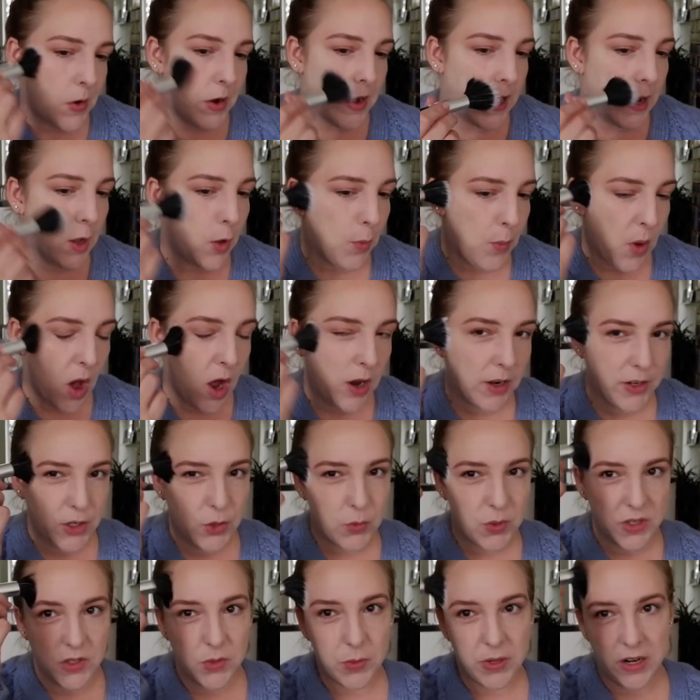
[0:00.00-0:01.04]
Nail
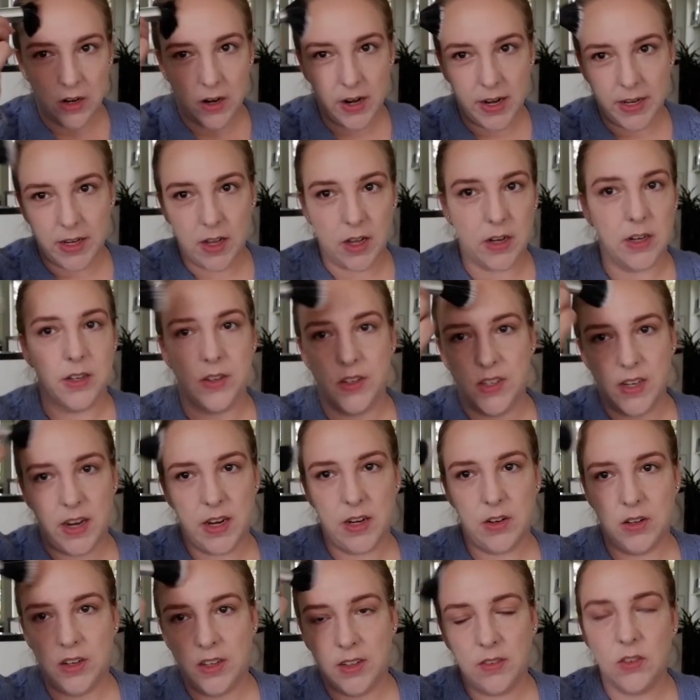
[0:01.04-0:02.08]
polish was where I got
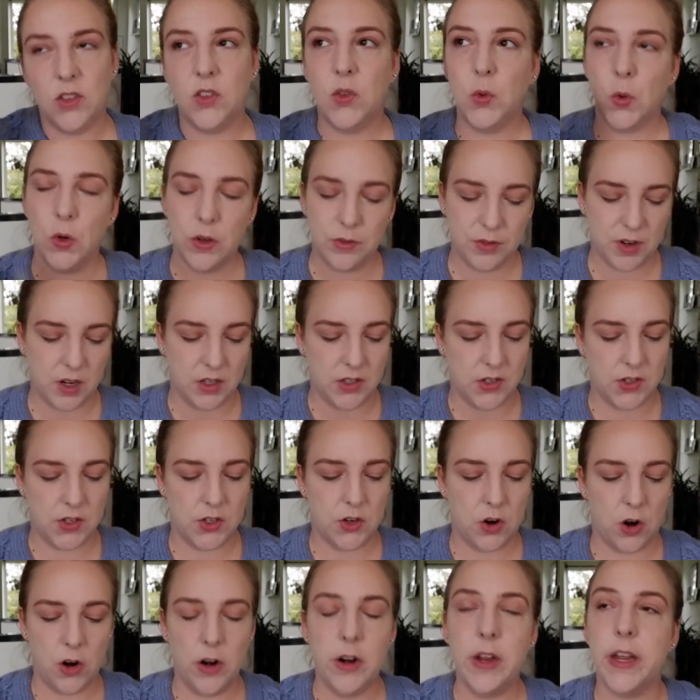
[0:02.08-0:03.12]
sort of got
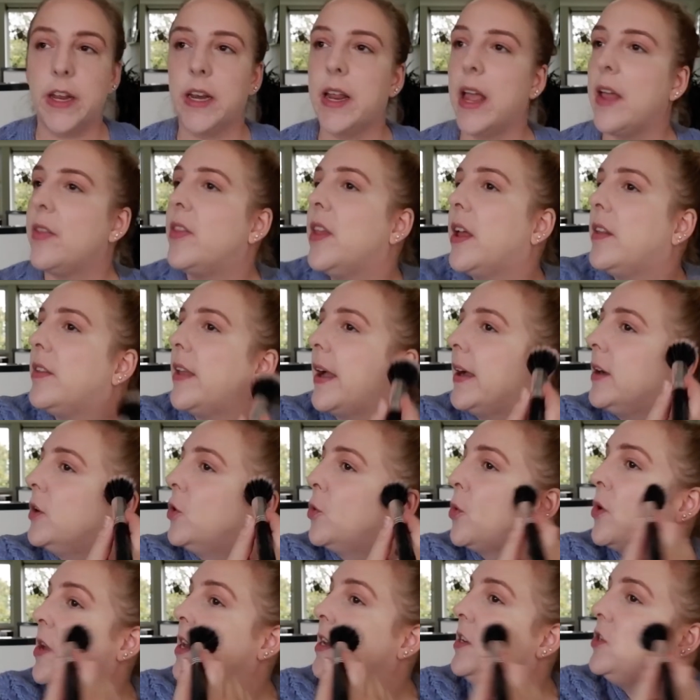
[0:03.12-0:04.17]
started, and then that
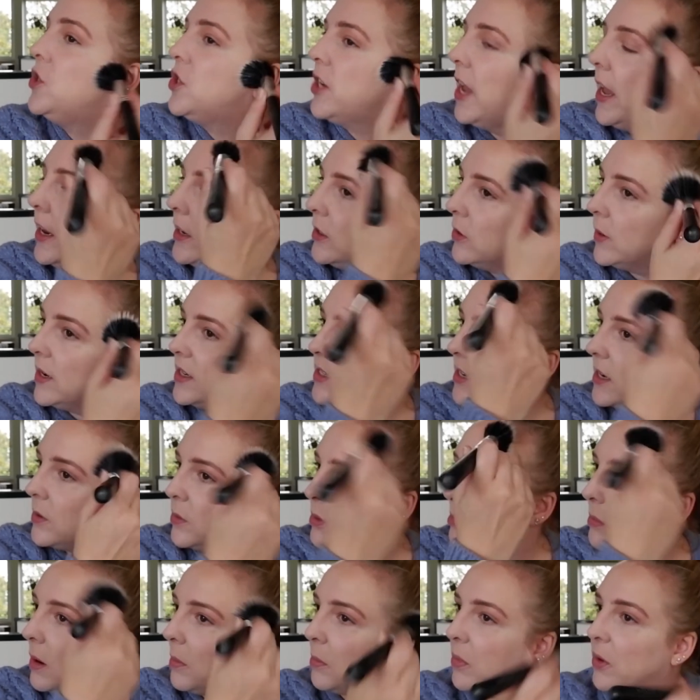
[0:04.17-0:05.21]
green shadow, as I
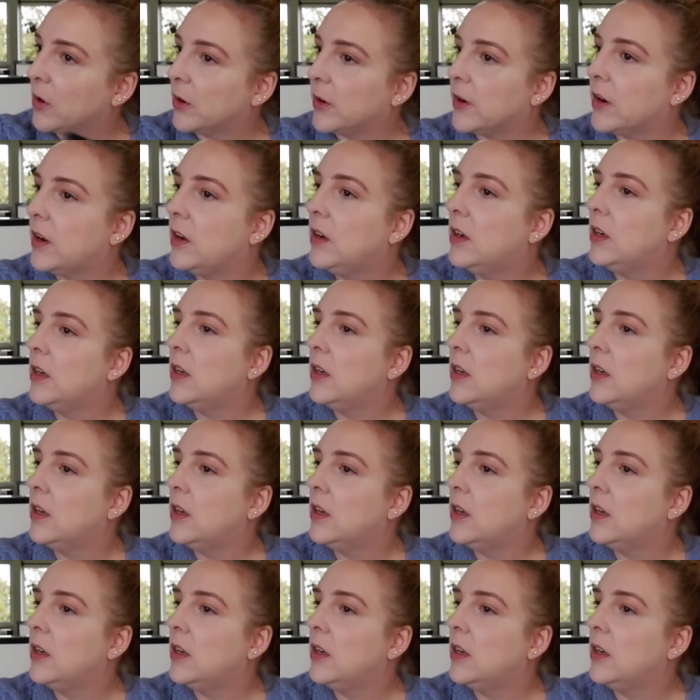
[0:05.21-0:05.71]
remembered